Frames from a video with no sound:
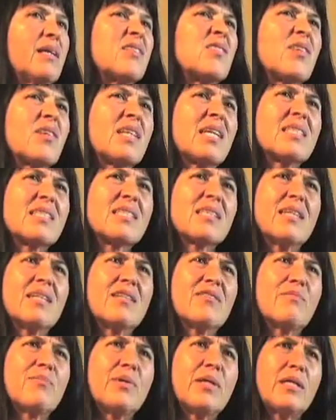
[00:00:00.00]
And so that's
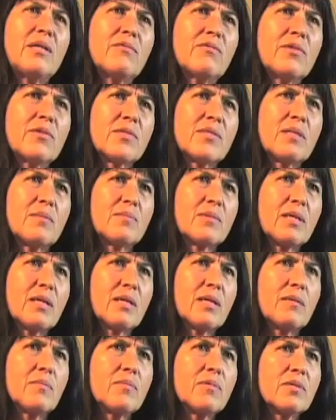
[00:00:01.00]
kind of painful
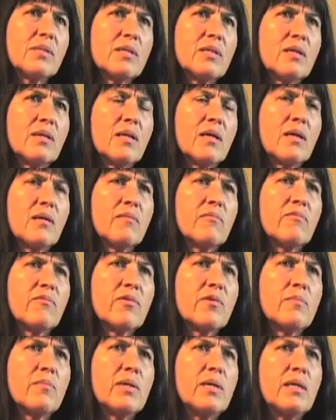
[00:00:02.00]
sometimes
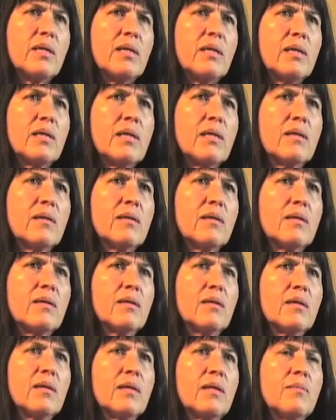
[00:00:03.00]
for me,
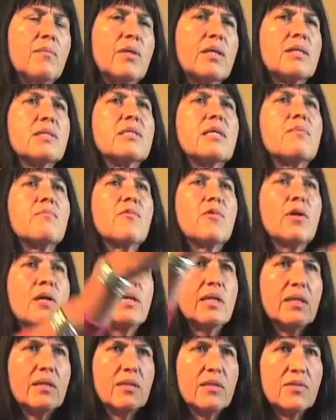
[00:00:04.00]
because I'm
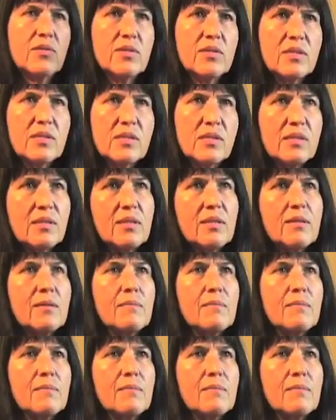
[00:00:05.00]
wanting to just,